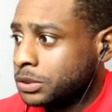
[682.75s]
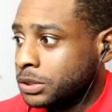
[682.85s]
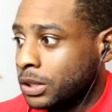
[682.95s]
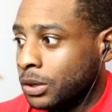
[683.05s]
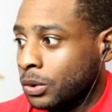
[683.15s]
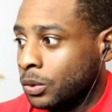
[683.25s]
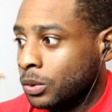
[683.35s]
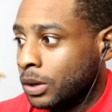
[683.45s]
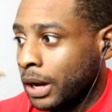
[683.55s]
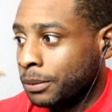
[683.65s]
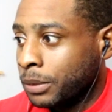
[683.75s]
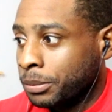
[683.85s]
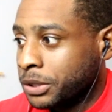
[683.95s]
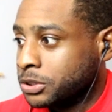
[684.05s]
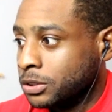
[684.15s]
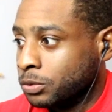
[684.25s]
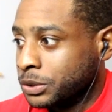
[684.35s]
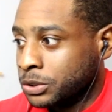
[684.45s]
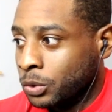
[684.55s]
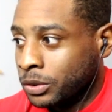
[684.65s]
Yo, I'm, I'm not sure if
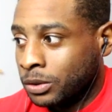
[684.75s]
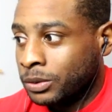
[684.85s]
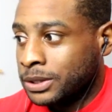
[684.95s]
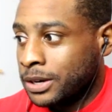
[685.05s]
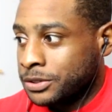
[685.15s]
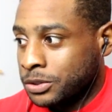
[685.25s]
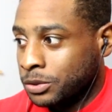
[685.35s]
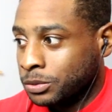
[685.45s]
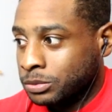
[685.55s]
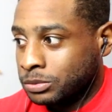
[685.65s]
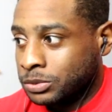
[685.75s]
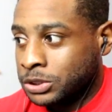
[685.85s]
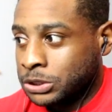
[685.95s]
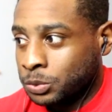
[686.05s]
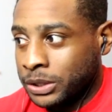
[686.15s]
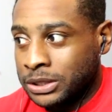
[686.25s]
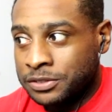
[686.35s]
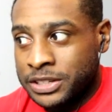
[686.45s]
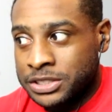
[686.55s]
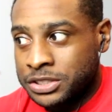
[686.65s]
what's going on right now is going to sway
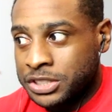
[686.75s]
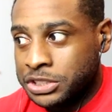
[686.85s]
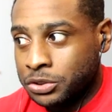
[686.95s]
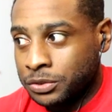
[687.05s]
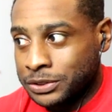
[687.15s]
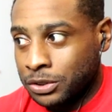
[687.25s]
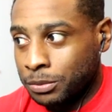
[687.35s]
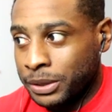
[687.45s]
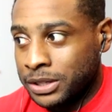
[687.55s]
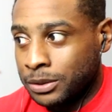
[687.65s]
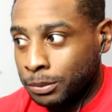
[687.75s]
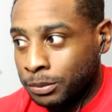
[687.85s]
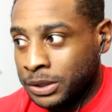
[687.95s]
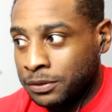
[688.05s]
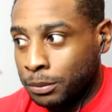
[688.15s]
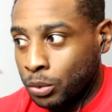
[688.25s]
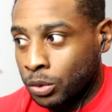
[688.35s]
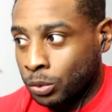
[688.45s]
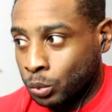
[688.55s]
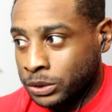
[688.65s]
Levi's decision or if it's going to make him even
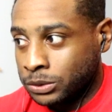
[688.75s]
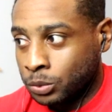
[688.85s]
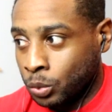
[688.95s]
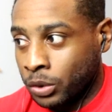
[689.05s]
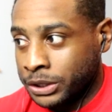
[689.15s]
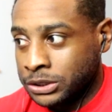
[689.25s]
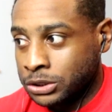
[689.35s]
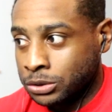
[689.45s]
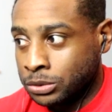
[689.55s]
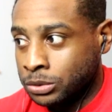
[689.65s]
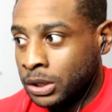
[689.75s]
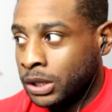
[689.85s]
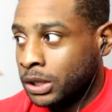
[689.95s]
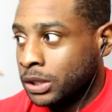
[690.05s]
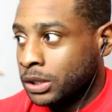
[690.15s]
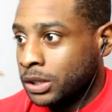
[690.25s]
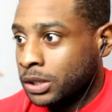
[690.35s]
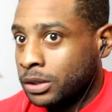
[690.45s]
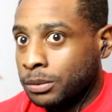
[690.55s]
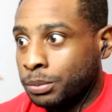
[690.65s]
more will, wanting to
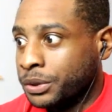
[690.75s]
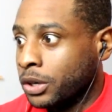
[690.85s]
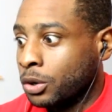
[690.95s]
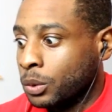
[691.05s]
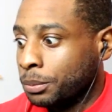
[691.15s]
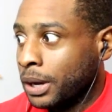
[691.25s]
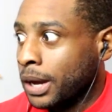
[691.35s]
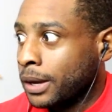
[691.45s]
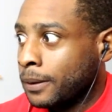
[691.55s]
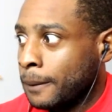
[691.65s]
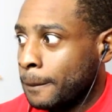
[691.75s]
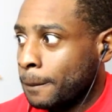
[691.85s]
bring Erwin back.